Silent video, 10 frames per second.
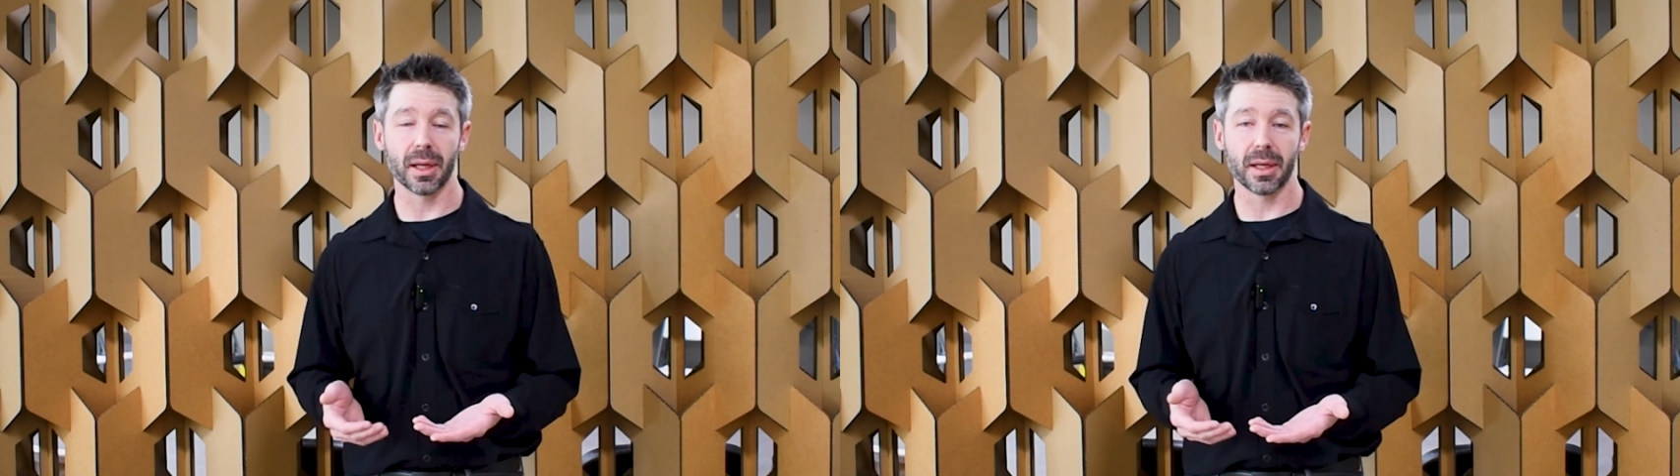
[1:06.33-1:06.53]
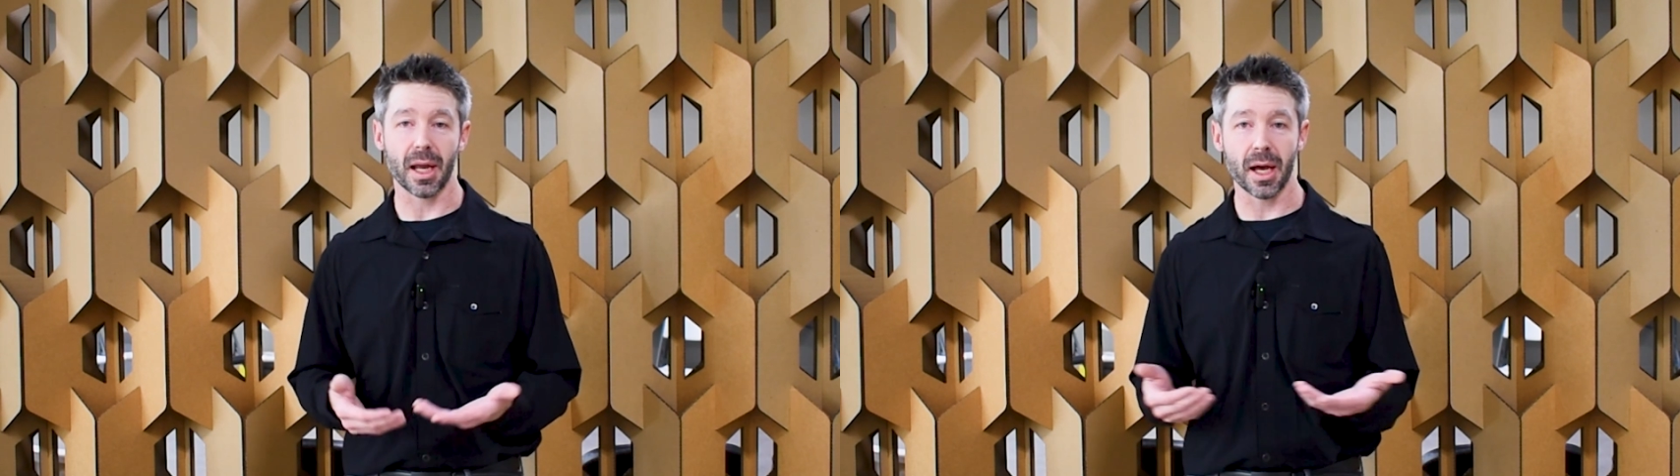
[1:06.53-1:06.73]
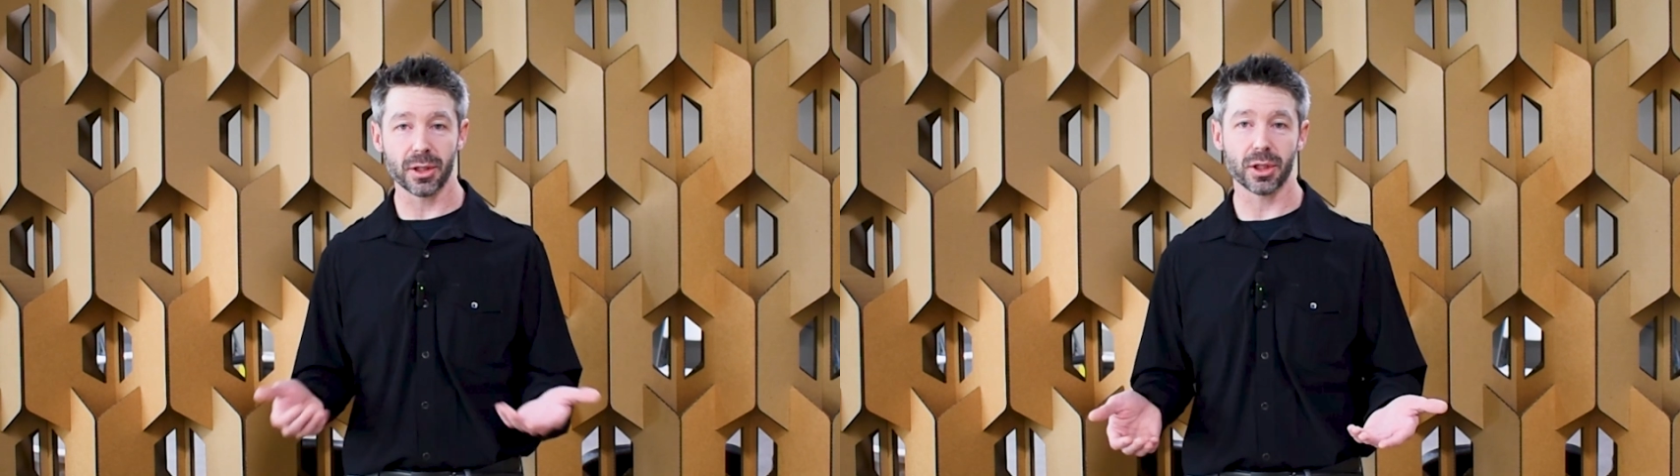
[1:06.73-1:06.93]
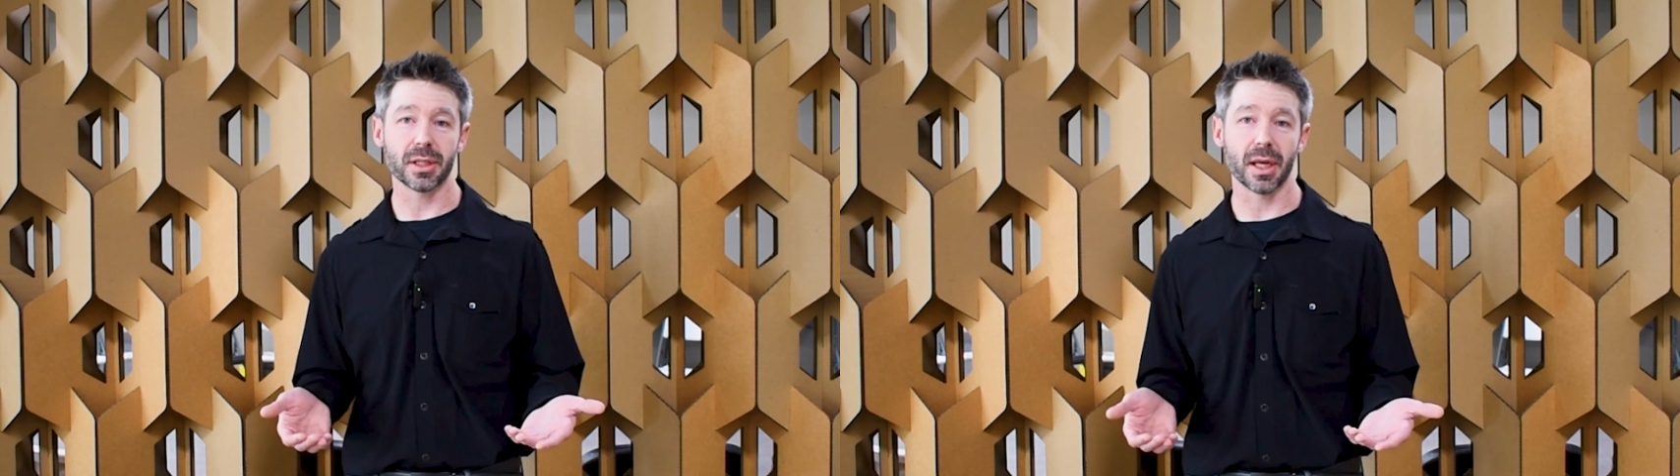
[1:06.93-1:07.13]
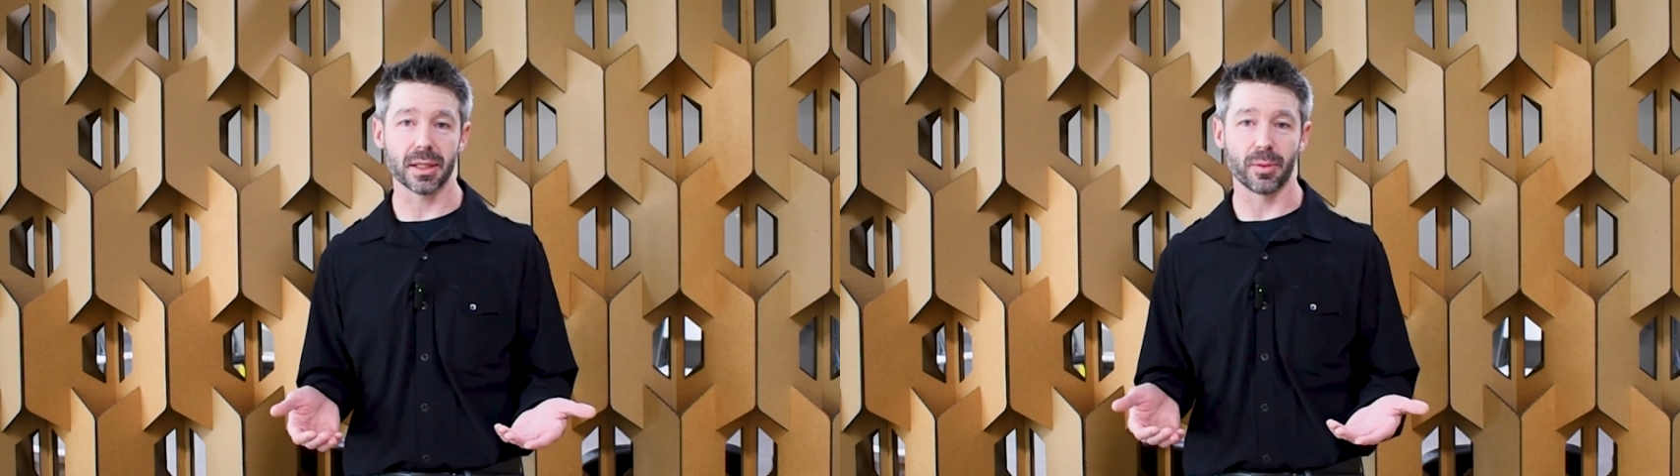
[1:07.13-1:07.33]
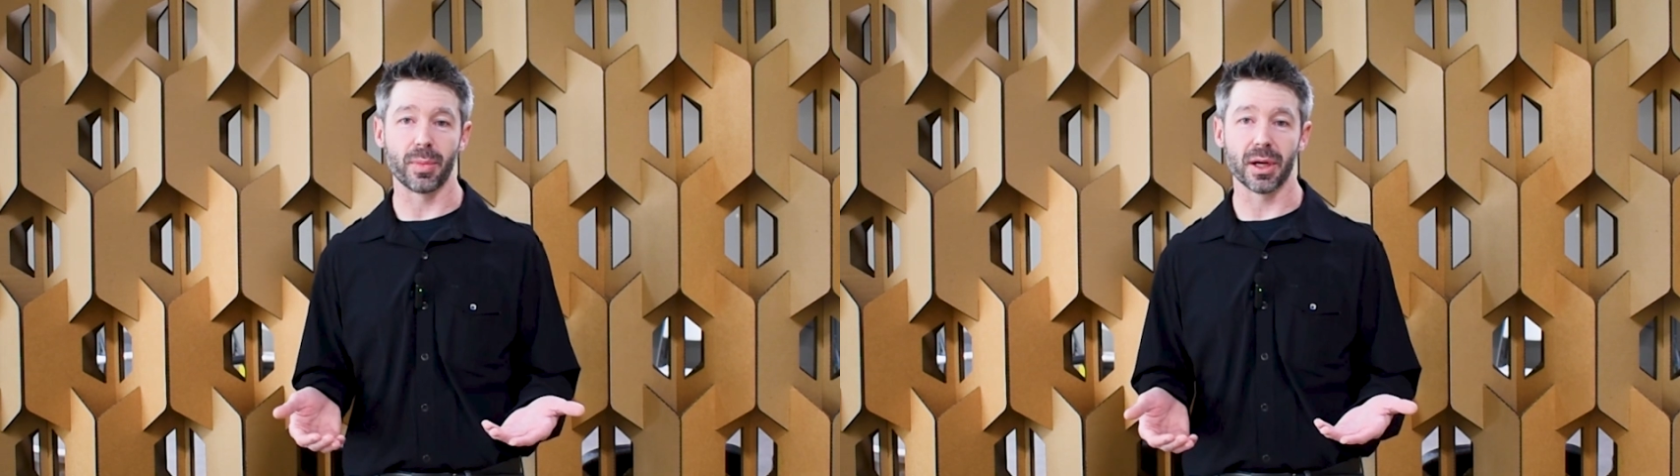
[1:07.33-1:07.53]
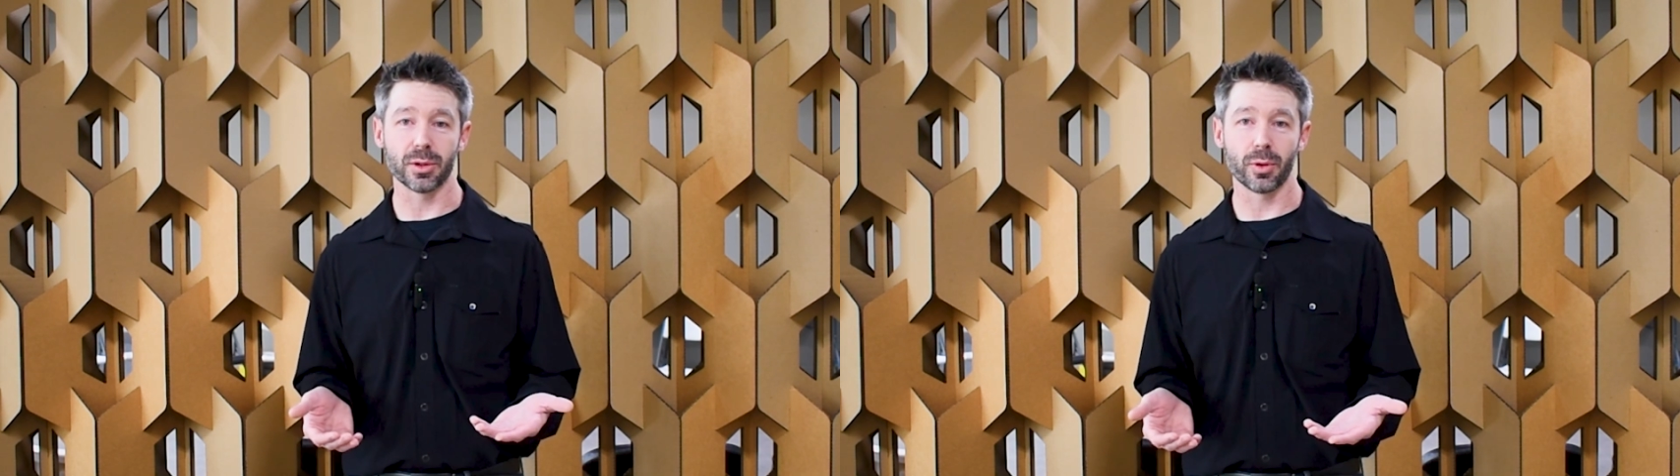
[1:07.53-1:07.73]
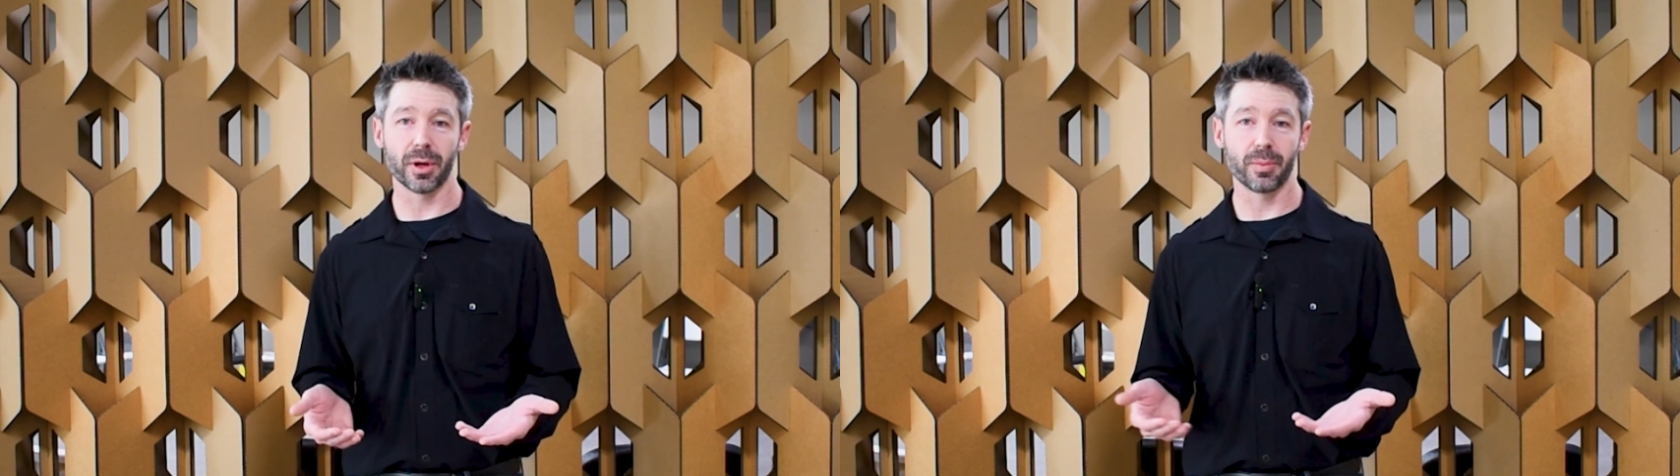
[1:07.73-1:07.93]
not just as a buzzword,